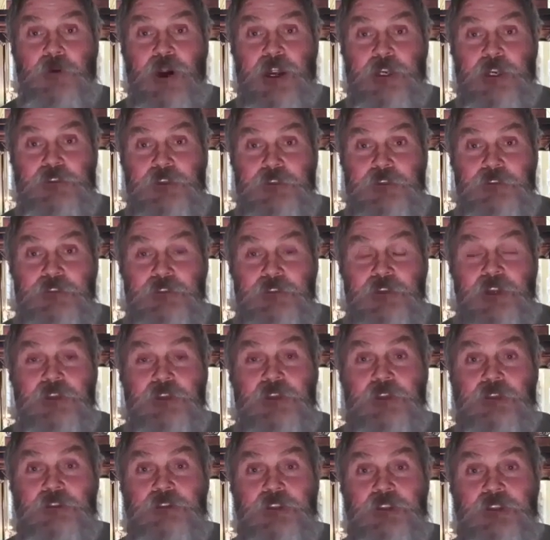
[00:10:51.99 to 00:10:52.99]
I'll make them
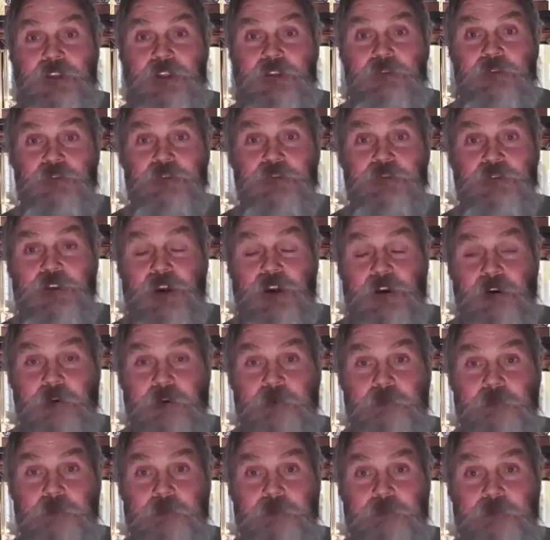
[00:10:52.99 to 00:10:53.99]
righteous the
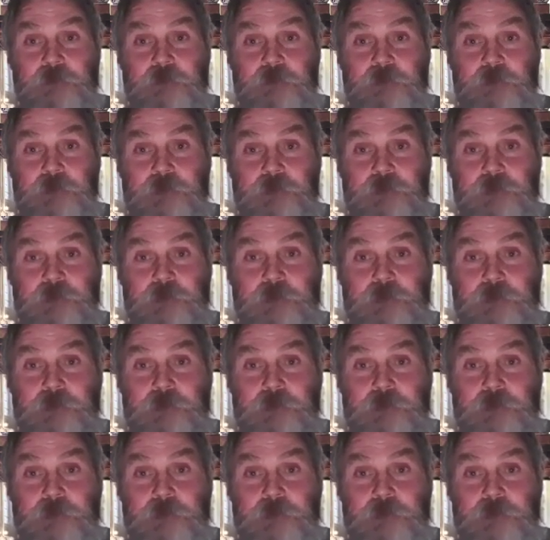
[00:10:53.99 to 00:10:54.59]
guilt is gone.